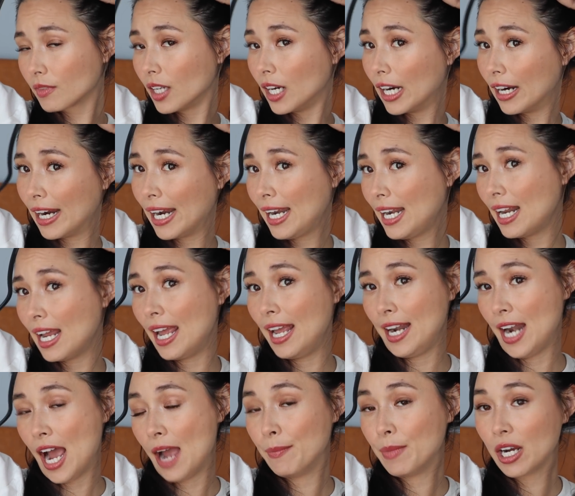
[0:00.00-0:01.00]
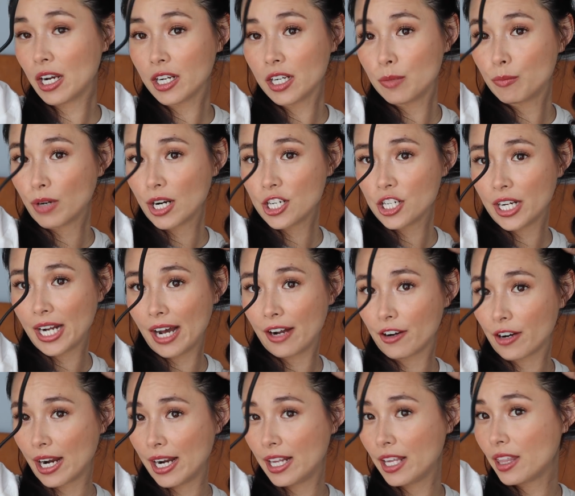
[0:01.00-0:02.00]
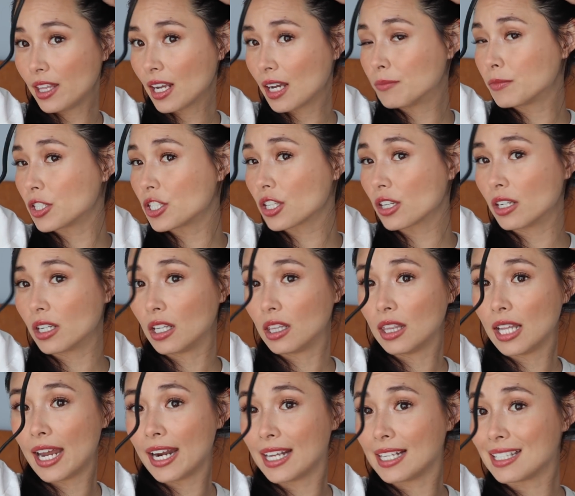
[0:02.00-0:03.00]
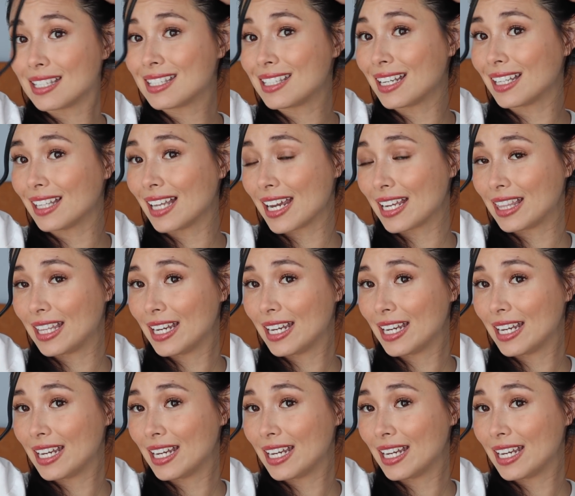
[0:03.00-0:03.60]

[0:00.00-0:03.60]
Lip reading: All right, and I'm not gonna brush it out or anything. I'm just gonna let it sit like